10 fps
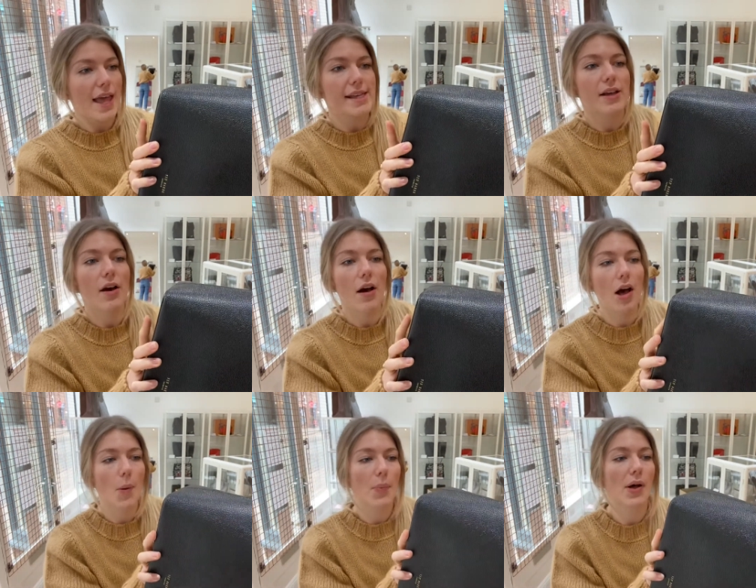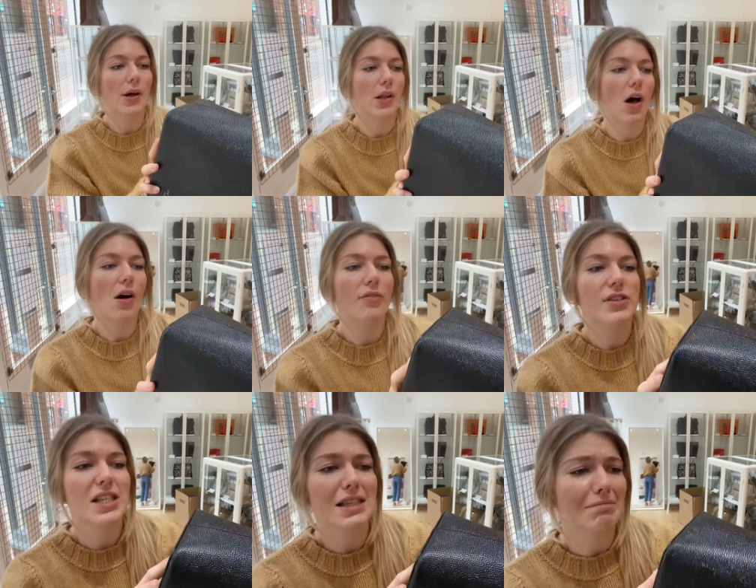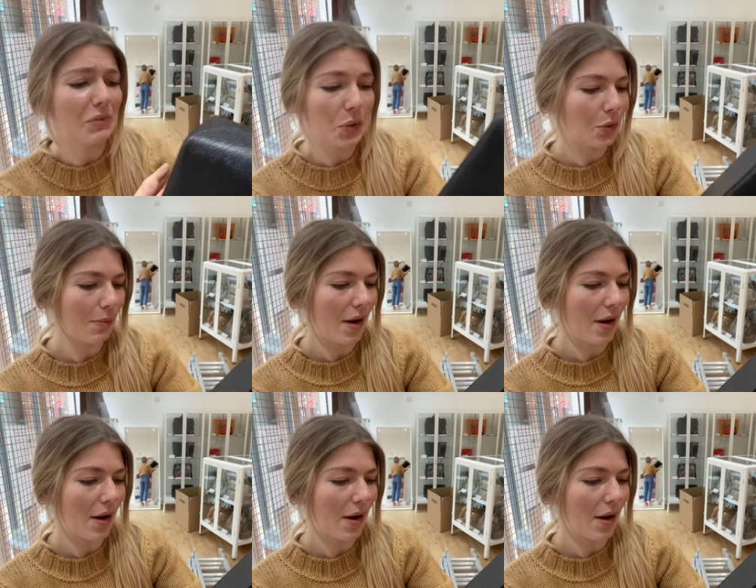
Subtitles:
a couple of small